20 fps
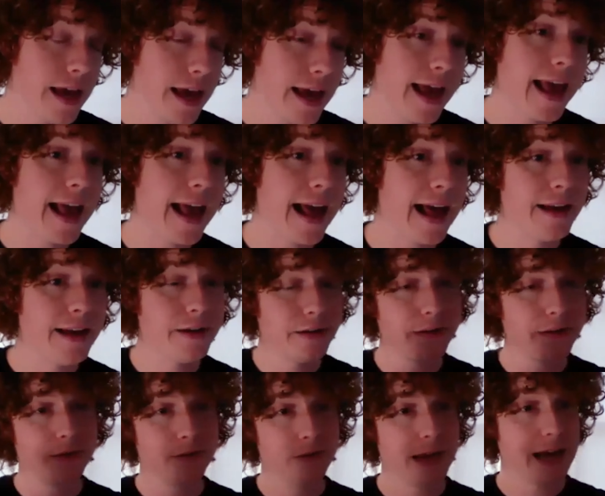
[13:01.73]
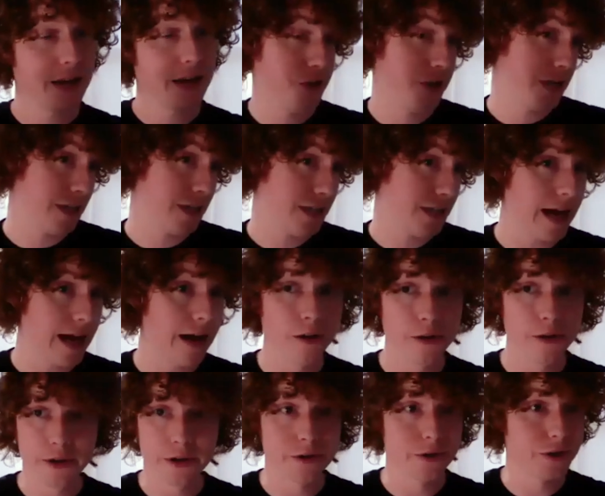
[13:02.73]
And as you can tell,
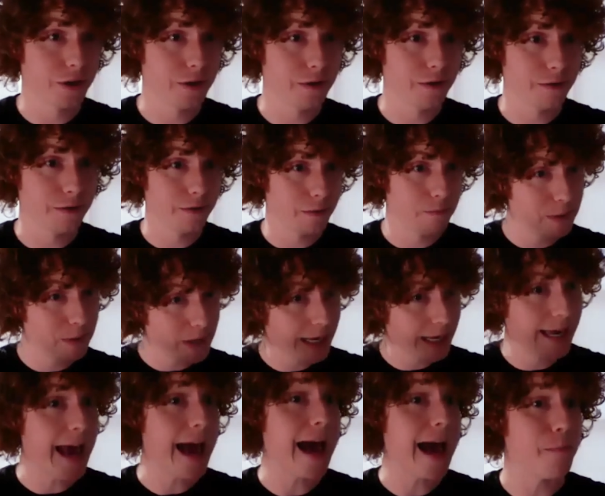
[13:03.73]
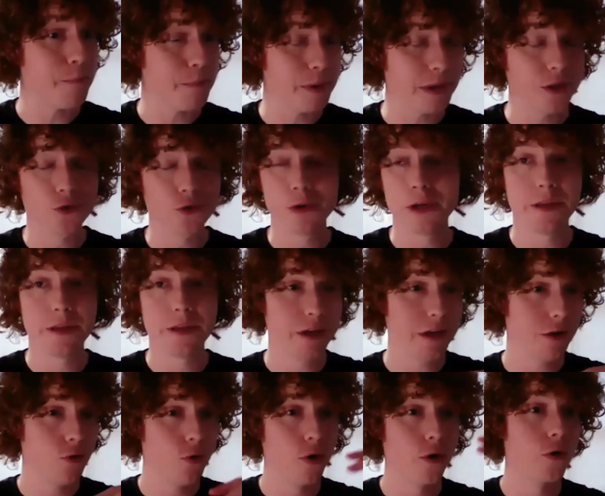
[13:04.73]
there's a, big gap between the
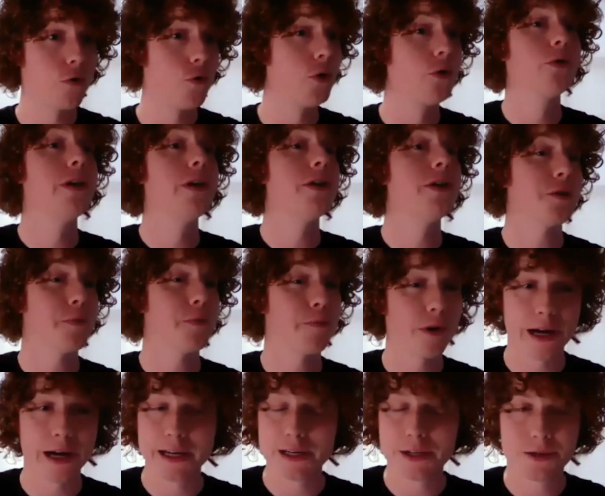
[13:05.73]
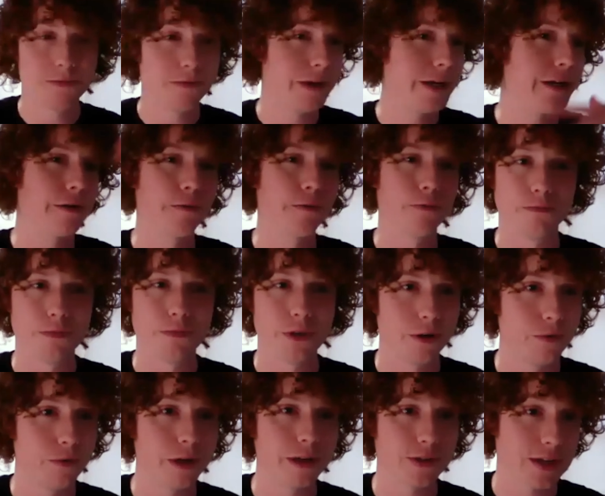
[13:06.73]
quote unquote list price here, you know,
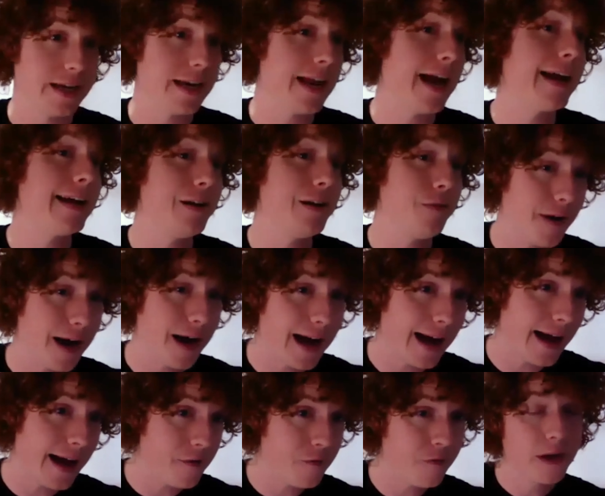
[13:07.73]
we can say ninety-five,